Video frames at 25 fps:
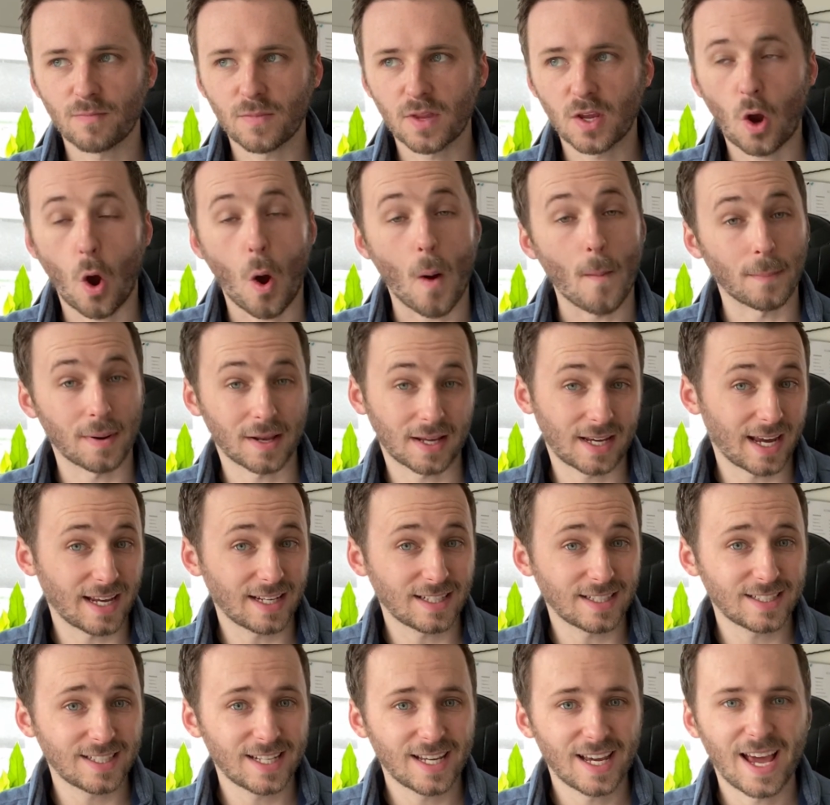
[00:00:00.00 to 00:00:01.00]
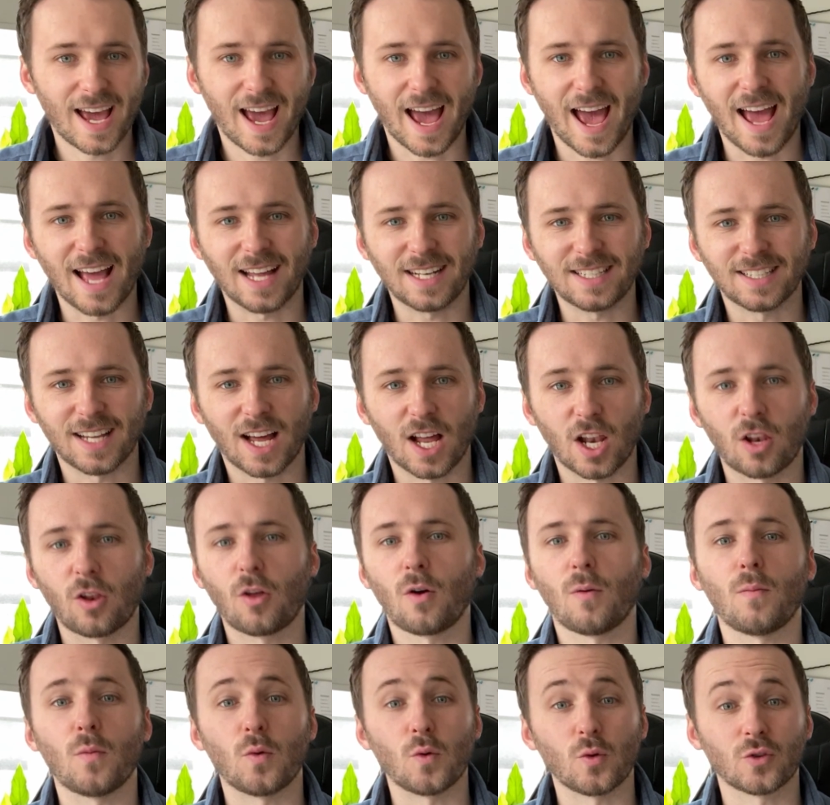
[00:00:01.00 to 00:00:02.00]
complicated and a
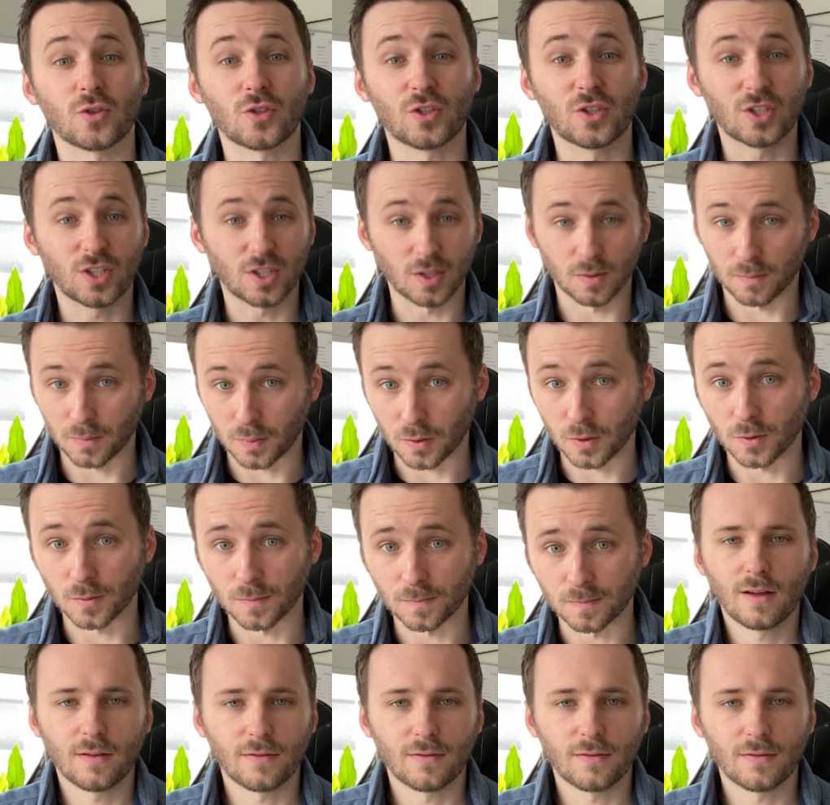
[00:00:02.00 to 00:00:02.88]
lot more simple.